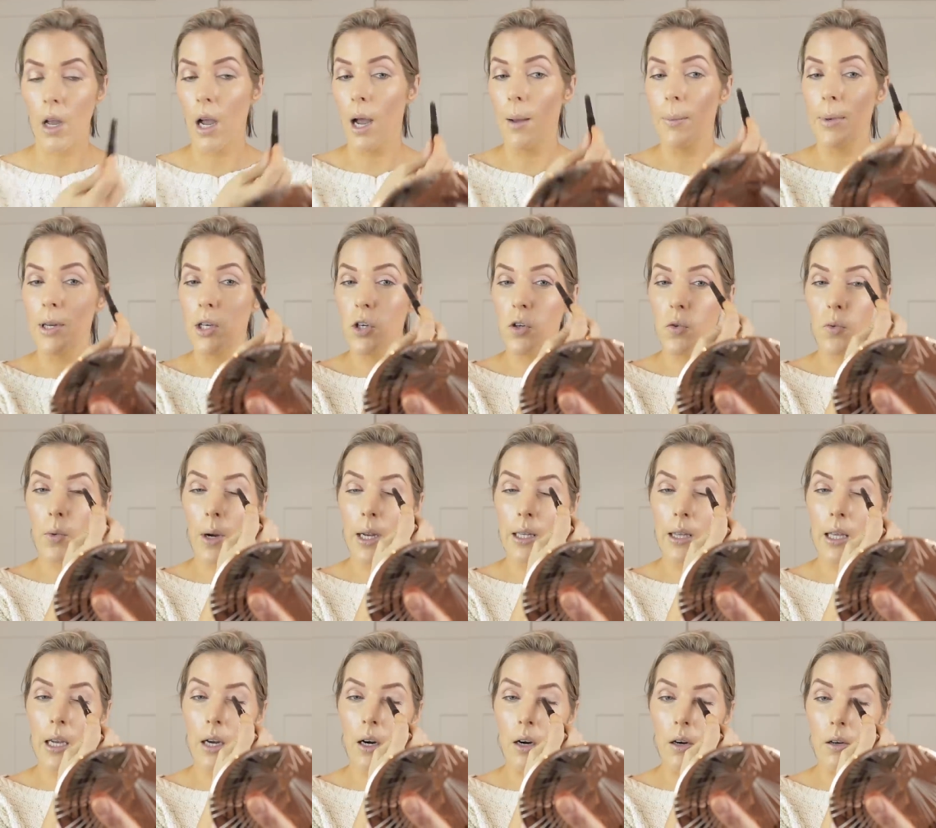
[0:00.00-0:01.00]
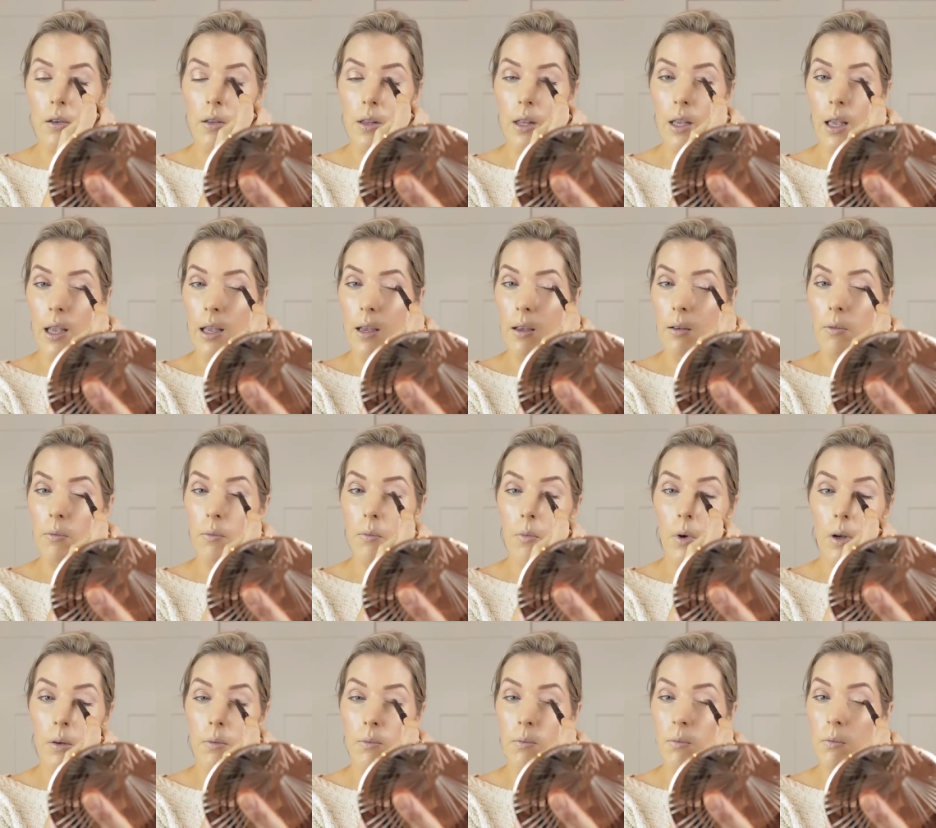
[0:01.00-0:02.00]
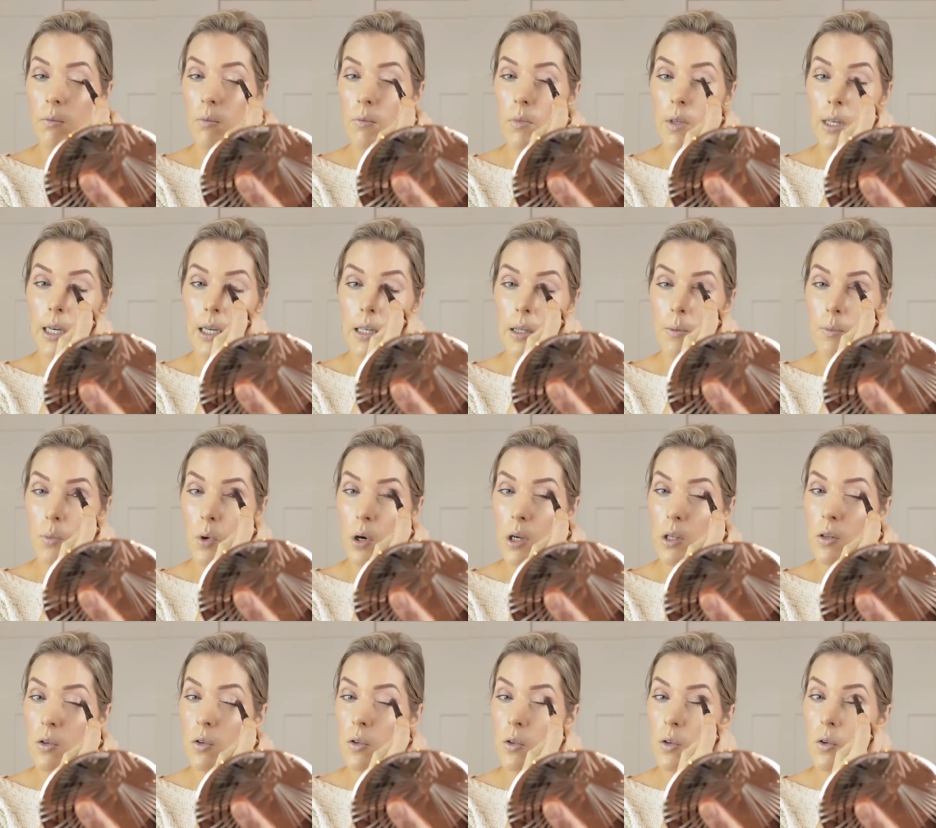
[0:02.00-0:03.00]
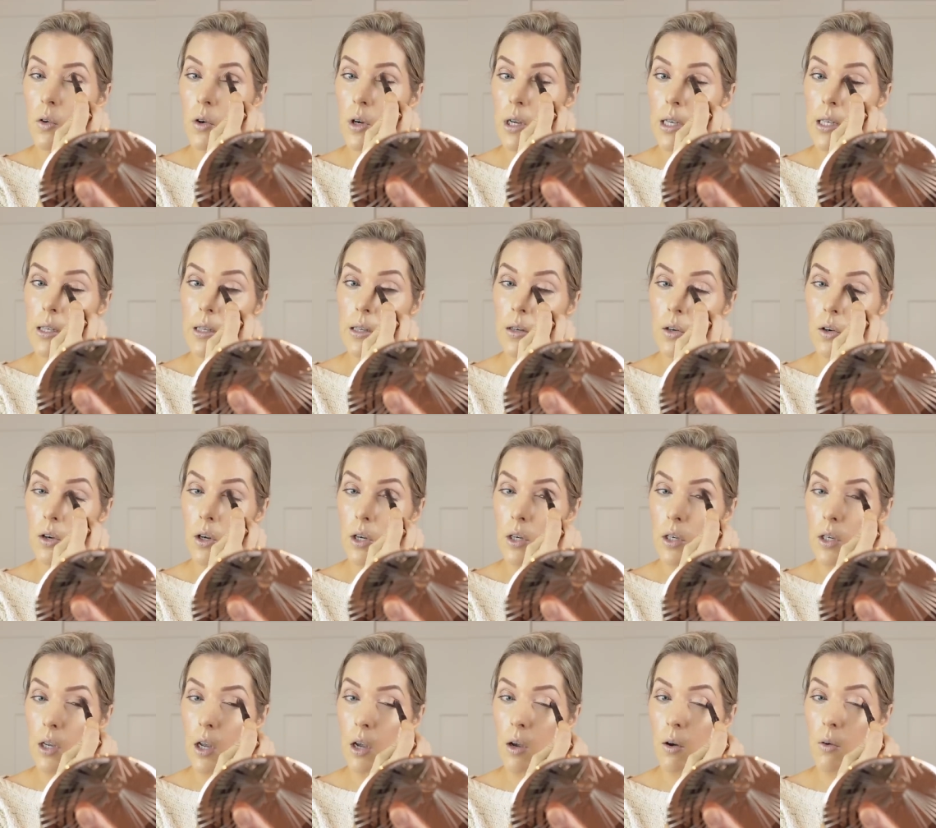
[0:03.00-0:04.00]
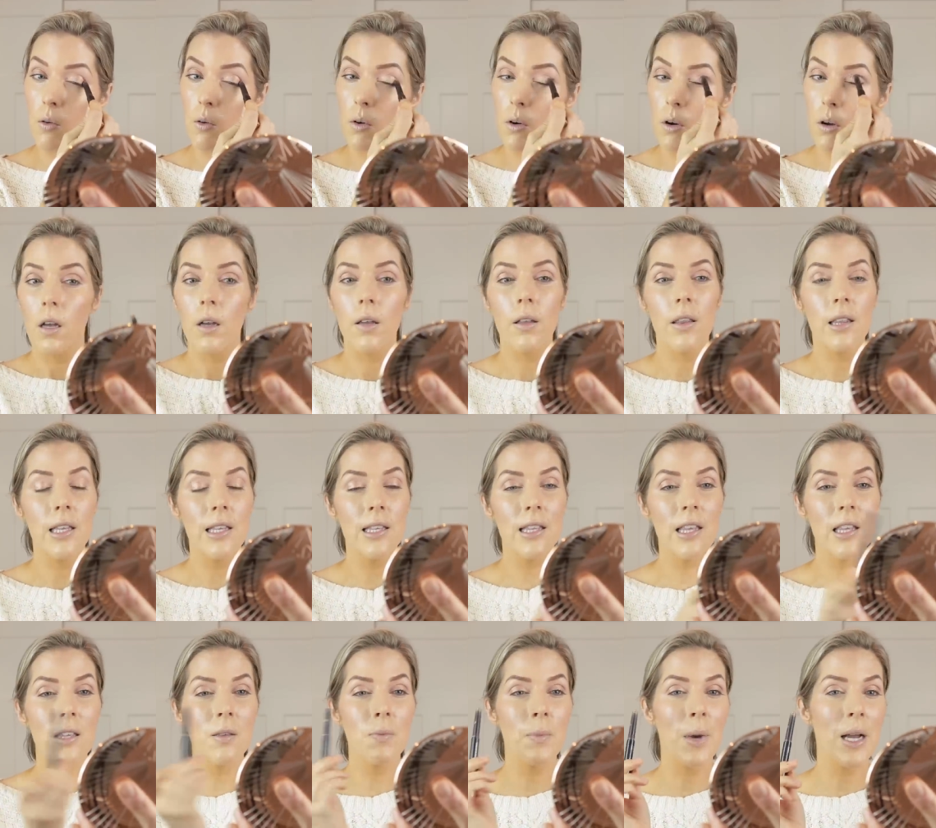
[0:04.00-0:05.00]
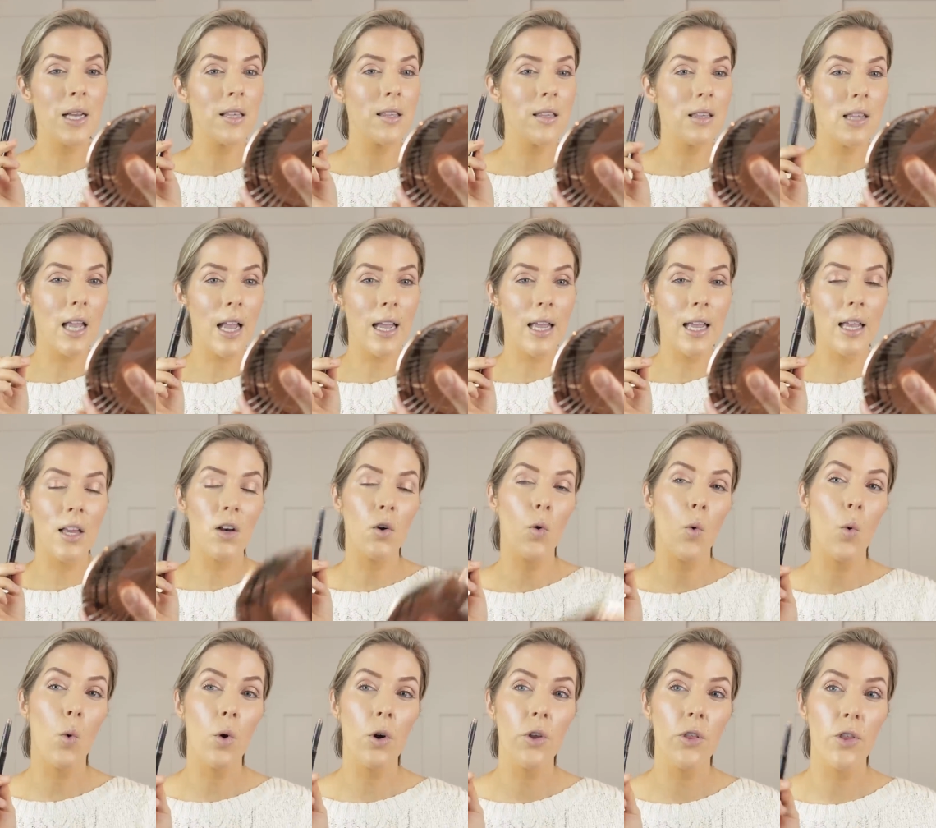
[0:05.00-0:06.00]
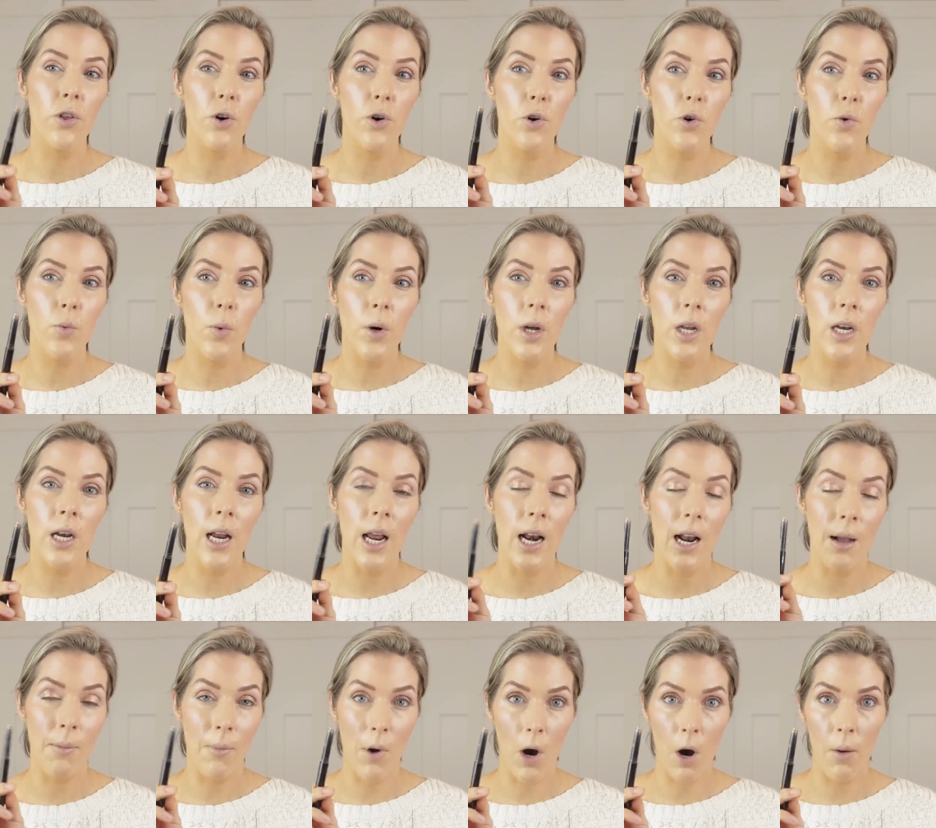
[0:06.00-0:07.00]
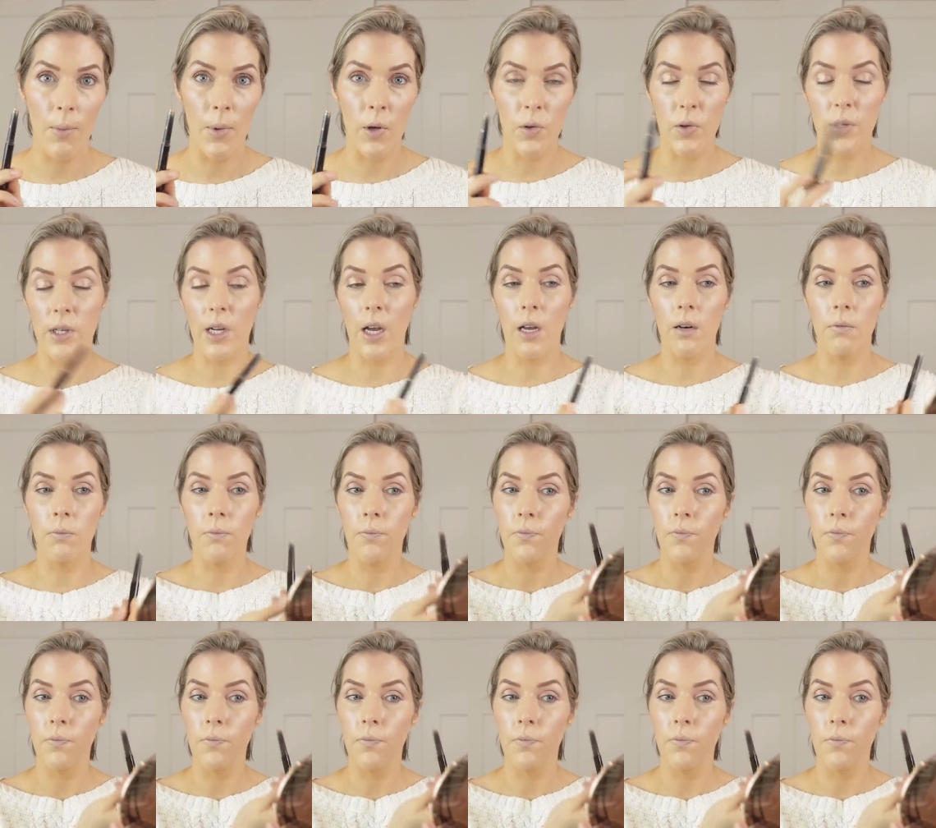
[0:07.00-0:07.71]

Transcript: I mean, just right there. It's like, well, stick some bronzer in the crease and you're good to go. This is my second or third one, and I'm almost done.